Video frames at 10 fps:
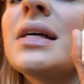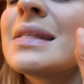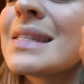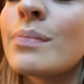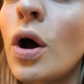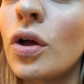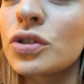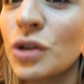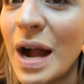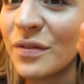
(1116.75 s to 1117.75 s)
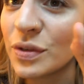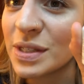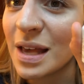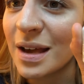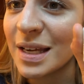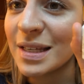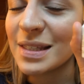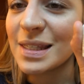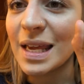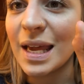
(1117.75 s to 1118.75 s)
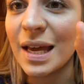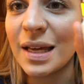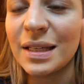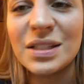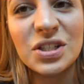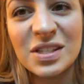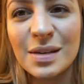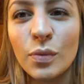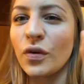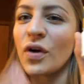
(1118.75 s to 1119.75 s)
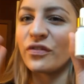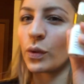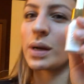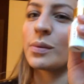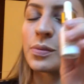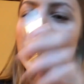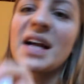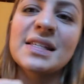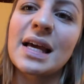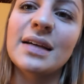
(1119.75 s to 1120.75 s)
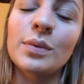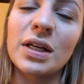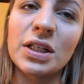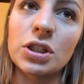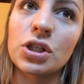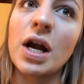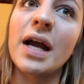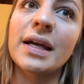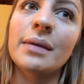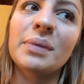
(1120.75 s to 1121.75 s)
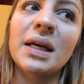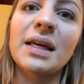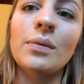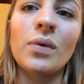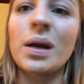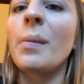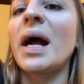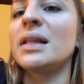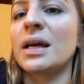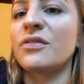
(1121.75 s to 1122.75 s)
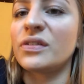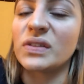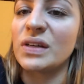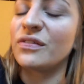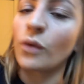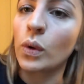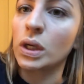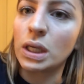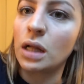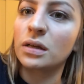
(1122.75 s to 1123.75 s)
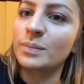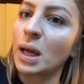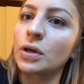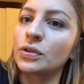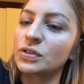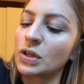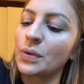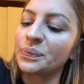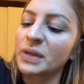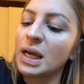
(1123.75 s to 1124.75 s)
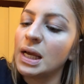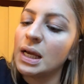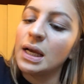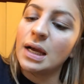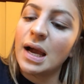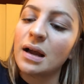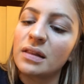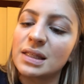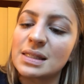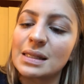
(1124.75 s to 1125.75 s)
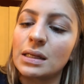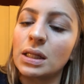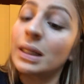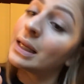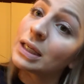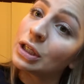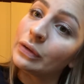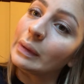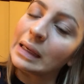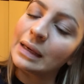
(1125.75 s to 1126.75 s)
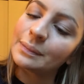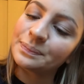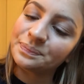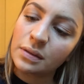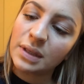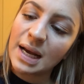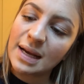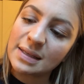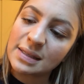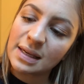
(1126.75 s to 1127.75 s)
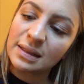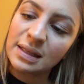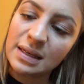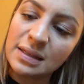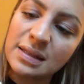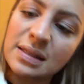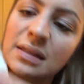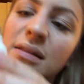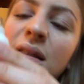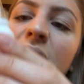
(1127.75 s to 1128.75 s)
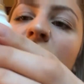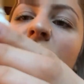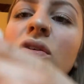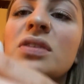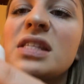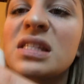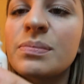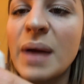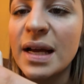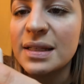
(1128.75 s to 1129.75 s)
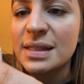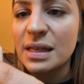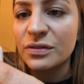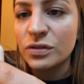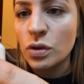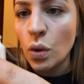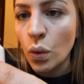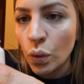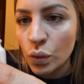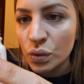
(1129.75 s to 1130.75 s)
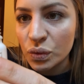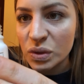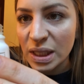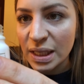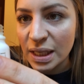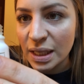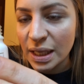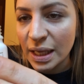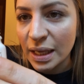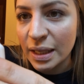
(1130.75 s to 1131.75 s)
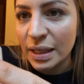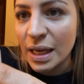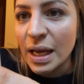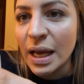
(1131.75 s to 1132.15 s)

small travel size, and it's just a more affordable price. I wanted to try it, but I didn't want to buy like a $54 bottle, so I got this little cutie. So it has like these little specks of gold in it, and